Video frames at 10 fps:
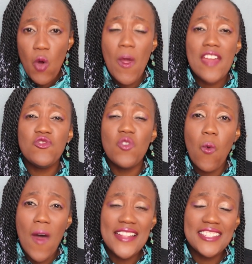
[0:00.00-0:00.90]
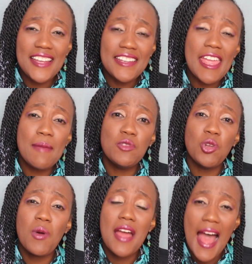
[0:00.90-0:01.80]
when you wanted Him
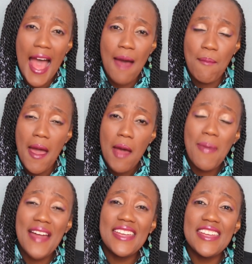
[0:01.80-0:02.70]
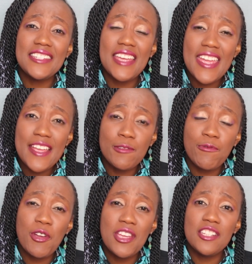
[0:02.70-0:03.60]
to come, but it is
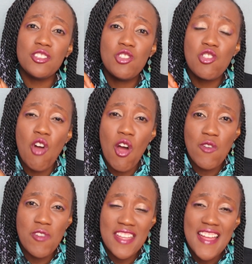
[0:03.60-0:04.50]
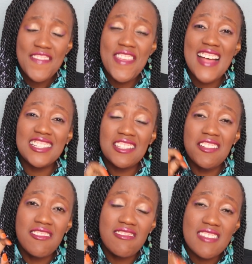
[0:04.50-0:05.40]
for His glory. There are
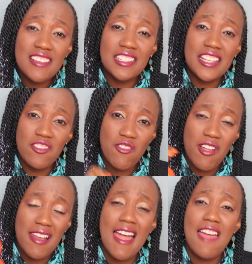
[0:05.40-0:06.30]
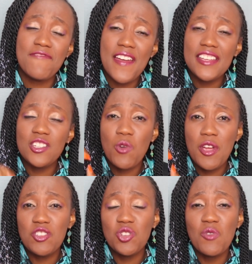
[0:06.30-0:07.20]
still things in your life that He's
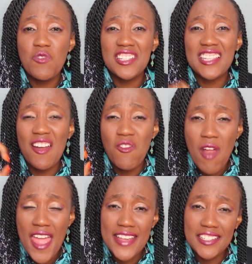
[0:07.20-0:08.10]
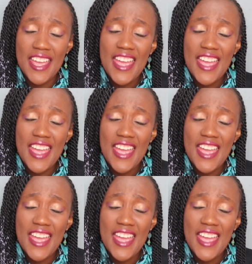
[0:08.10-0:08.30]
going to resurrect.